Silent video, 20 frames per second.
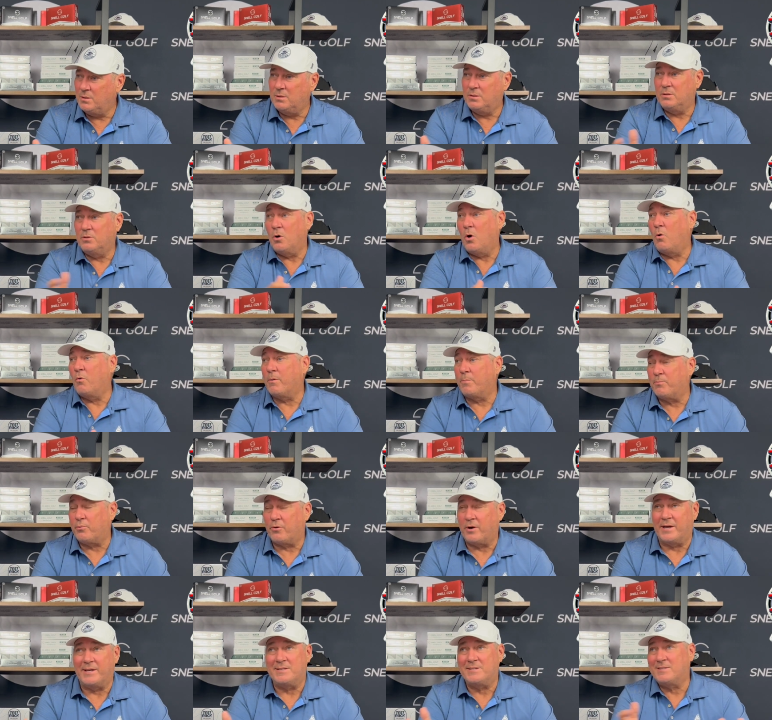lower
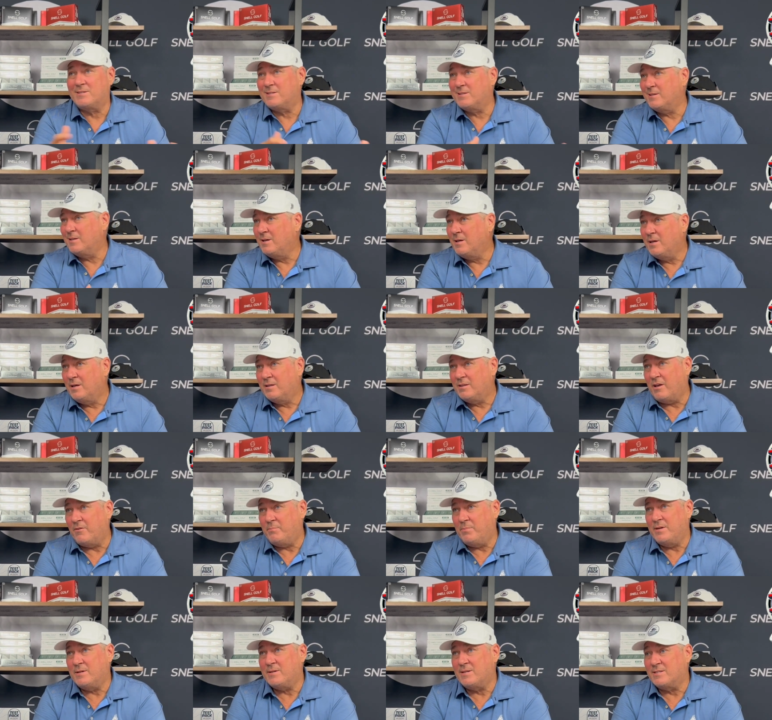priced. They've
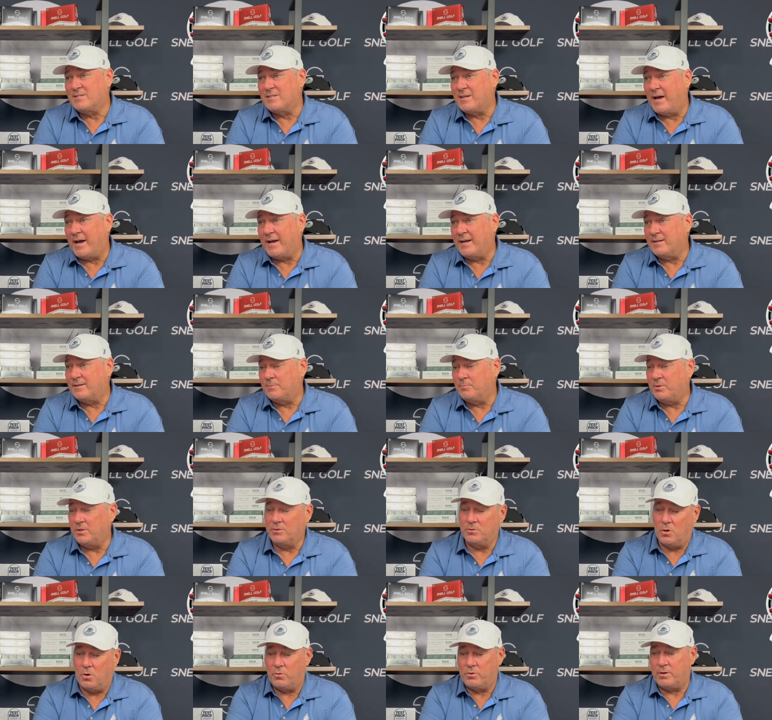been designed to be
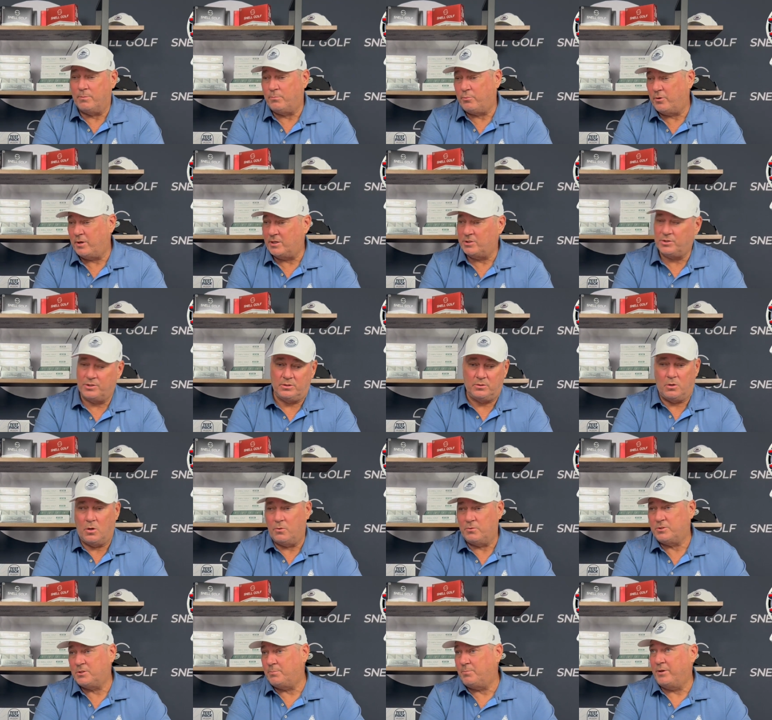low compression, low
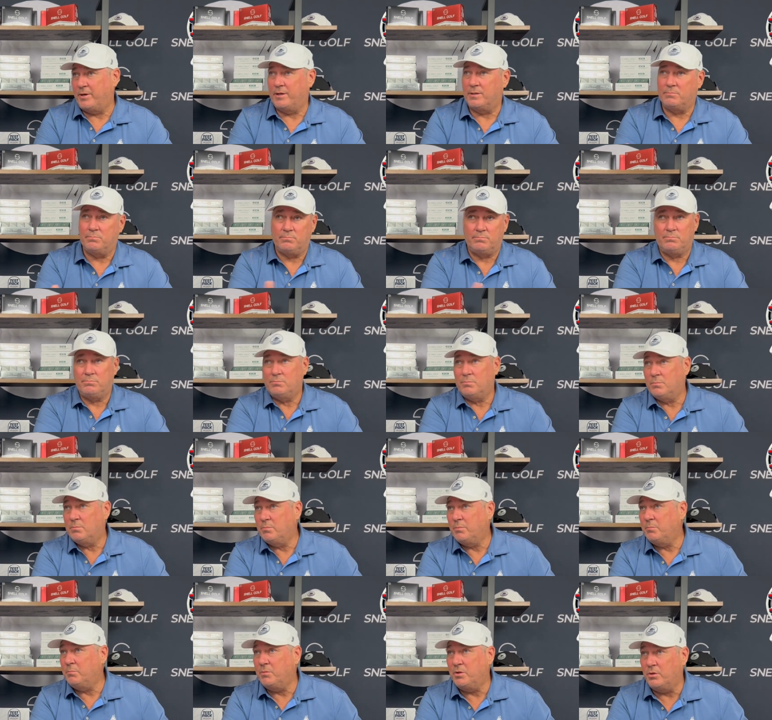spin,
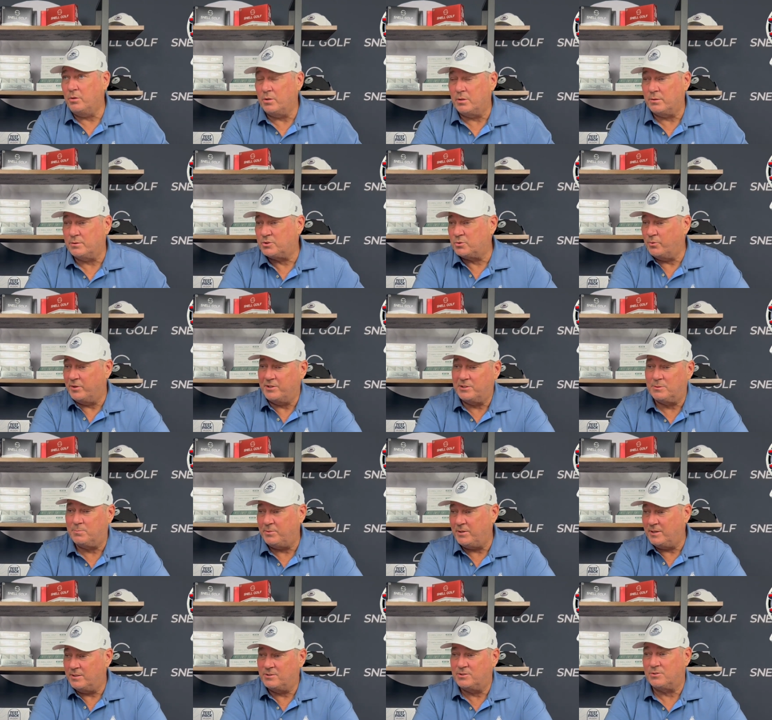your swing
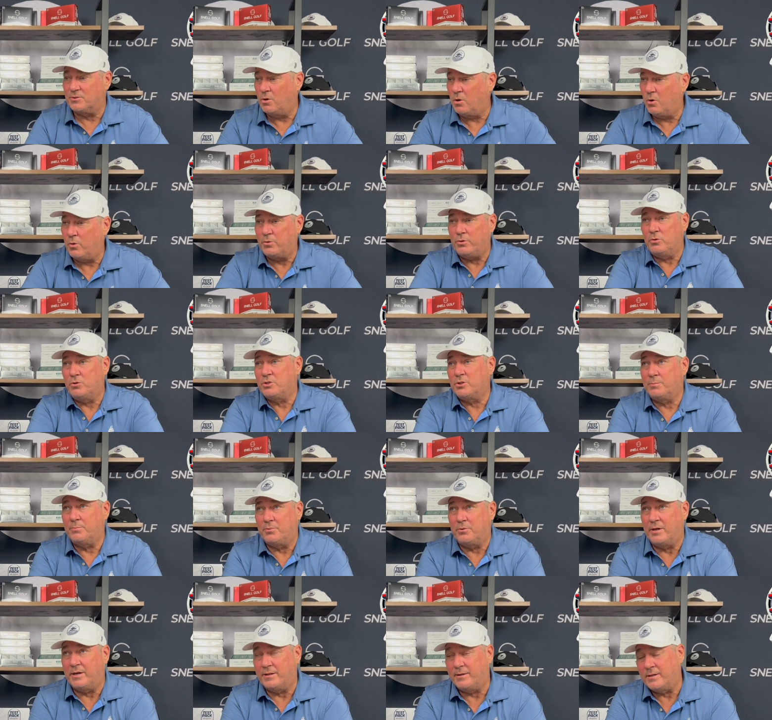speed slow, you should
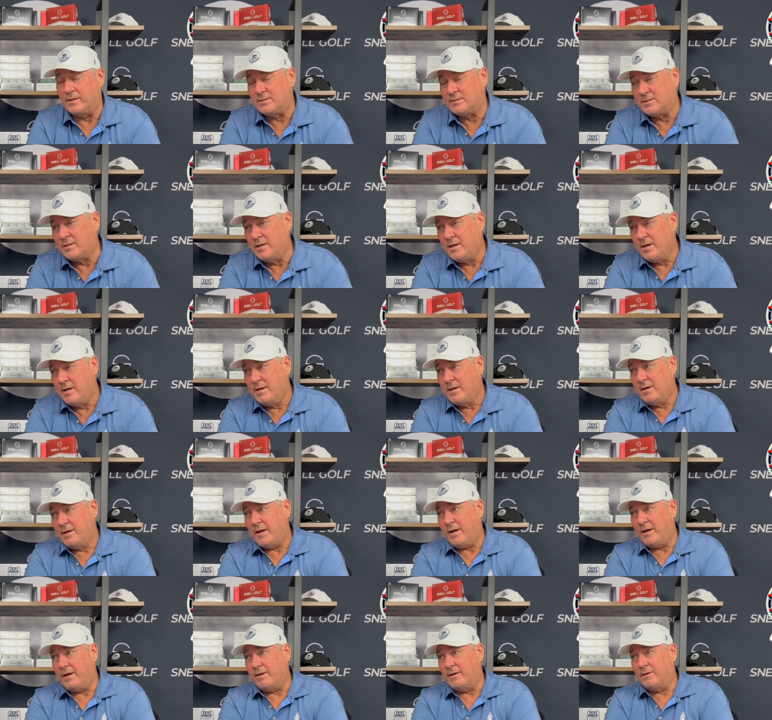play this.
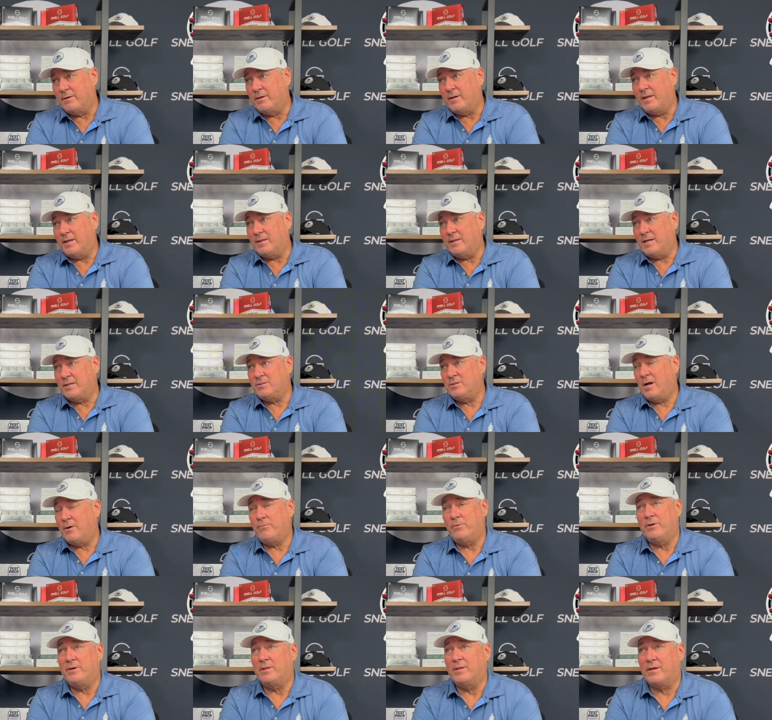And that's not
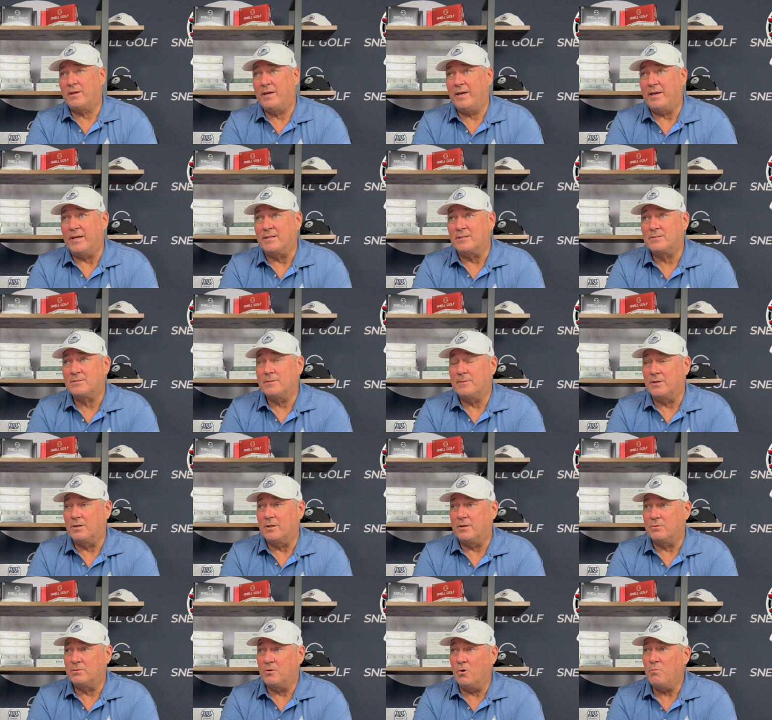really the case. You
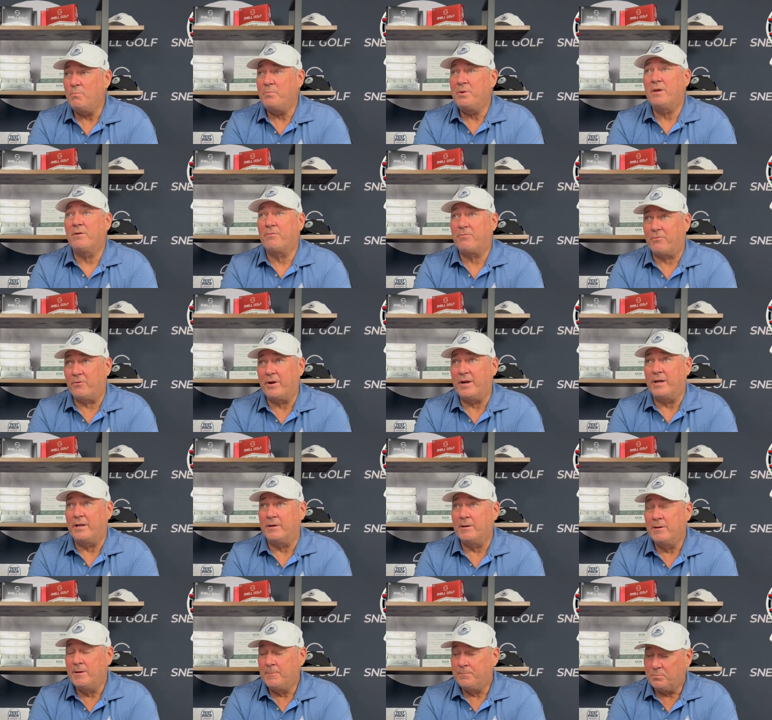know, don't be afraid
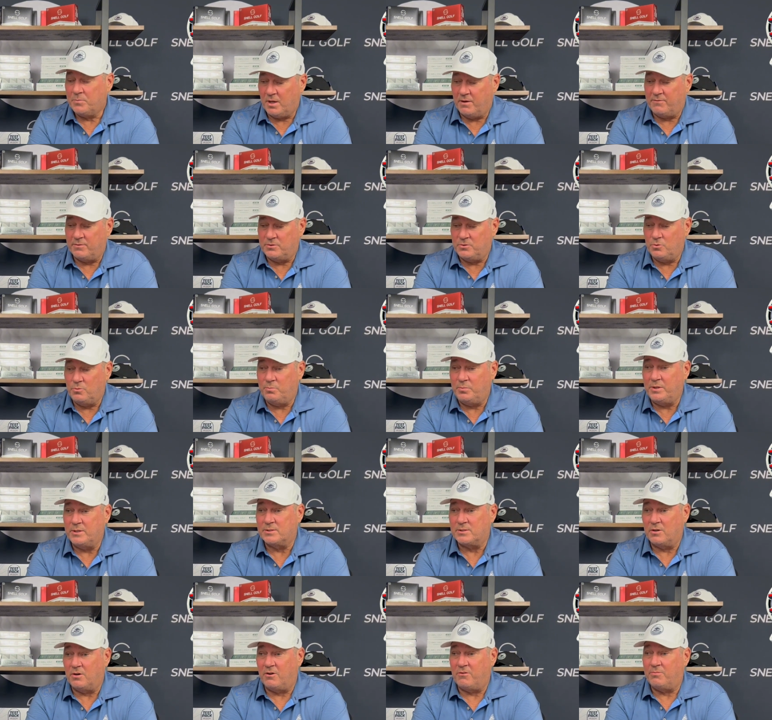of a 2-piece
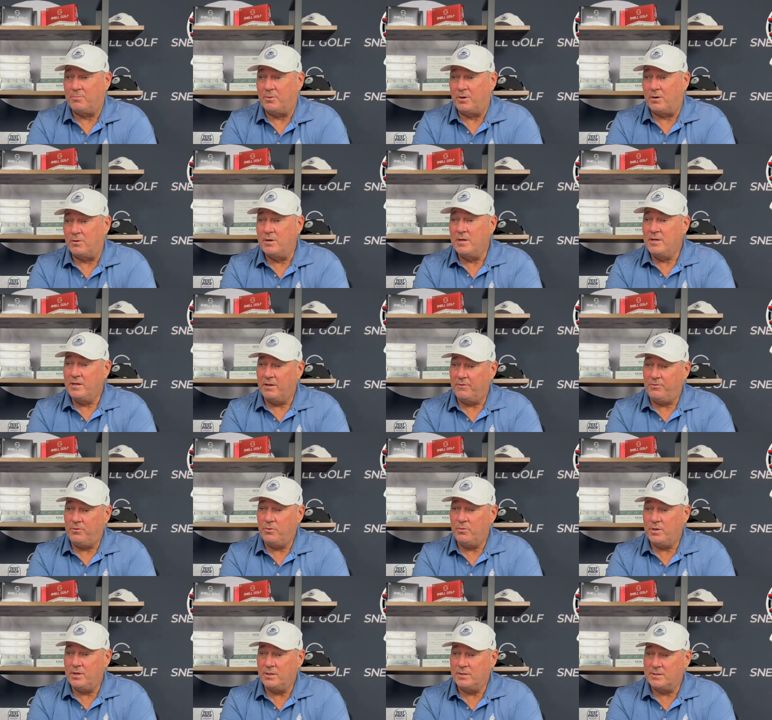golf ball. If you
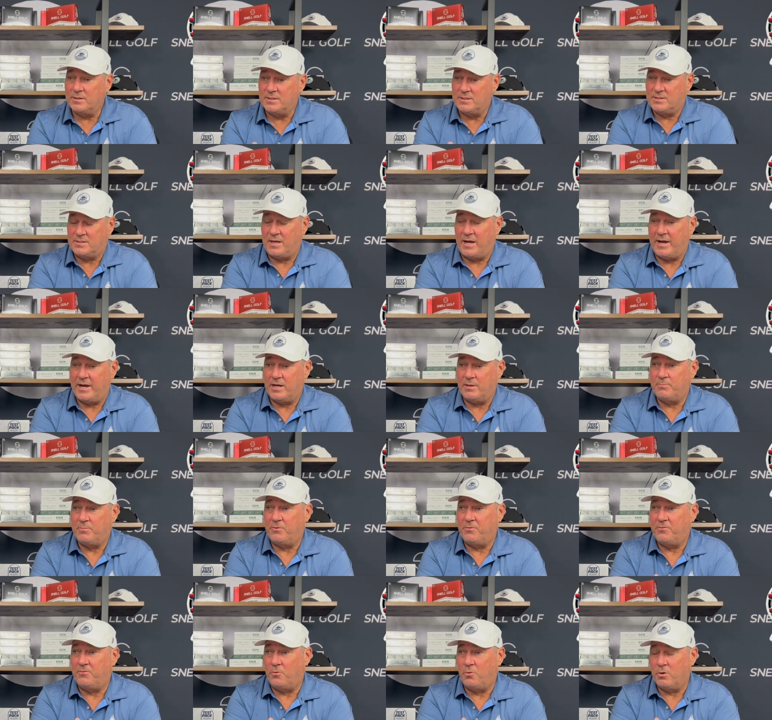can design
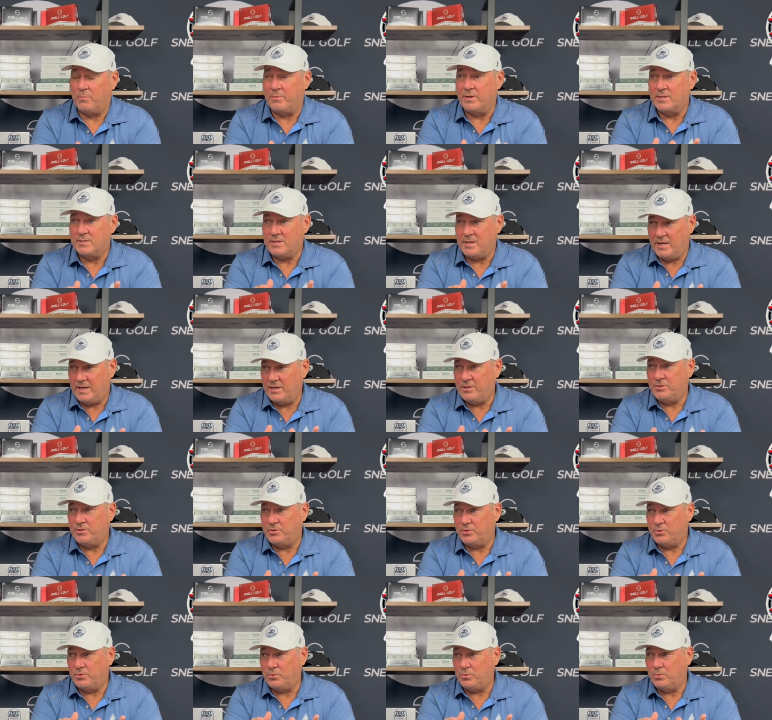performance
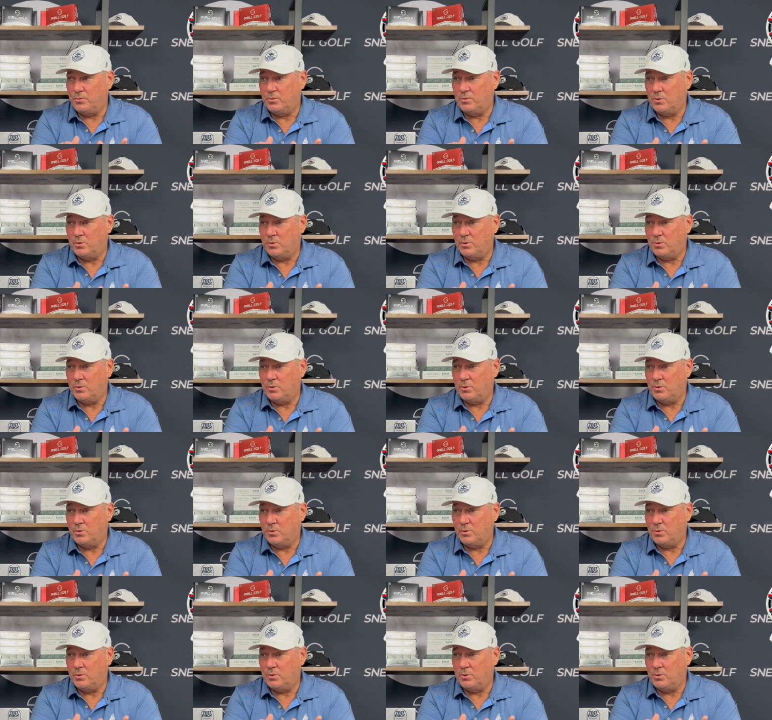into